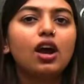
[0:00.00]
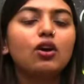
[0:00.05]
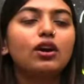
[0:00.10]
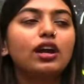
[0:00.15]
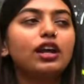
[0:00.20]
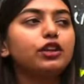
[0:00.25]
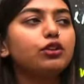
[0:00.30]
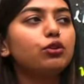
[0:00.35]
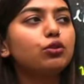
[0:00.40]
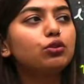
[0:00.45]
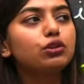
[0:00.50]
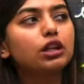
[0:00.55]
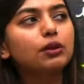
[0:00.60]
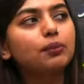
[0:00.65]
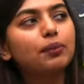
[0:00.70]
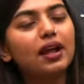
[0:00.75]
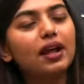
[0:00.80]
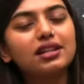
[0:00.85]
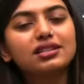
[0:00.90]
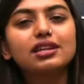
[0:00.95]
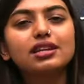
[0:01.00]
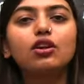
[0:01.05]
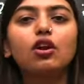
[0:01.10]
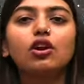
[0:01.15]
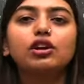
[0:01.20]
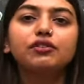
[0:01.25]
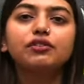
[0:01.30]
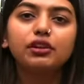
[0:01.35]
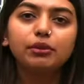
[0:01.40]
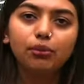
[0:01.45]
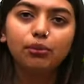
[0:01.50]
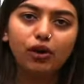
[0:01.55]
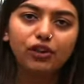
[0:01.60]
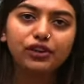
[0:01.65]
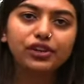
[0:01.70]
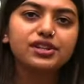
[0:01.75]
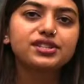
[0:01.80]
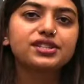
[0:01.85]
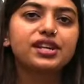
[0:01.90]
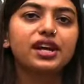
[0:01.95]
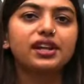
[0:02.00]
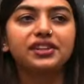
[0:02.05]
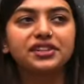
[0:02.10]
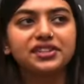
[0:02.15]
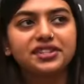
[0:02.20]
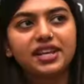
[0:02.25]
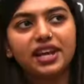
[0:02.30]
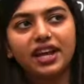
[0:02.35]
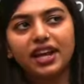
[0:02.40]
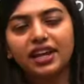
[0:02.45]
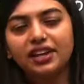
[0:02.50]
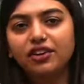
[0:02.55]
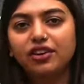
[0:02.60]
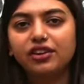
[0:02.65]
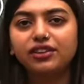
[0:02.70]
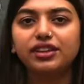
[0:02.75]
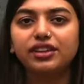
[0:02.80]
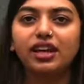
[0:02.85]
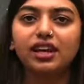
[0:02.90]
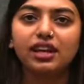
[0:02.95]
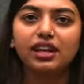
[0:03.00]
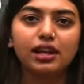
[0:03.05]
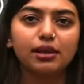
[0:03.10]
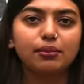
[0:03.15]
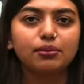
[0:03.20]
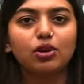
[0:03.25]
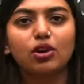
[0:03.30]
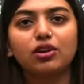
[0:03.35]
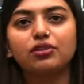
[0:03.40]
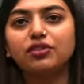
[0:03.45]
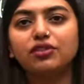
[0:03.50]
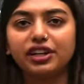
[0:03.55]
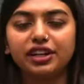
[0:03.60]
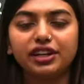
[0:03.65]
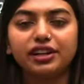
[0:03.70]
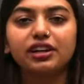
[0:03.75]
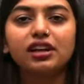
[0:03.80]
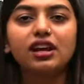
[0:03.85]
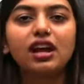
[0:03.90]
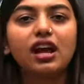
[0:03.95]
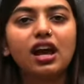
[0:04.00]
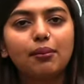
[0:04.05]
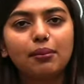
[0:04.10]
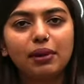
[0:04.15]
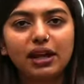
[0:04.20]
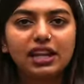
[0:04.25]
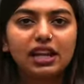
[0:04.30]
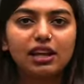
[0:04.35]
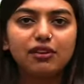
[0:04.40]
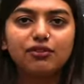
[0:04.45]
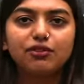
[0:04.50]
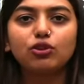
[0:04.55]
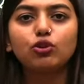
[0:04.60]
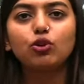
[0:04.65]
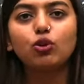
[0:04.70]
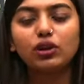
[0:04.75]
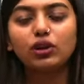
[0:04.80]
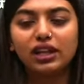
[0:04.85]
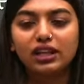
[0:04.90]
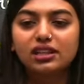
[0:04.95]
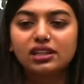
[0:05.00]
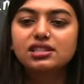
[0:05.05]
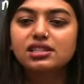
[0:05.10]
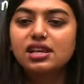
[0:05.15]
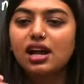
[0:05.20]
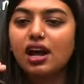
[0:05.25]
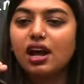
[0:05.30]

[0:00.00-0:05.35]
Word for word: Okay, neutral plants are not even bothered, sun is there, not there, I am not worried, my life will go like this.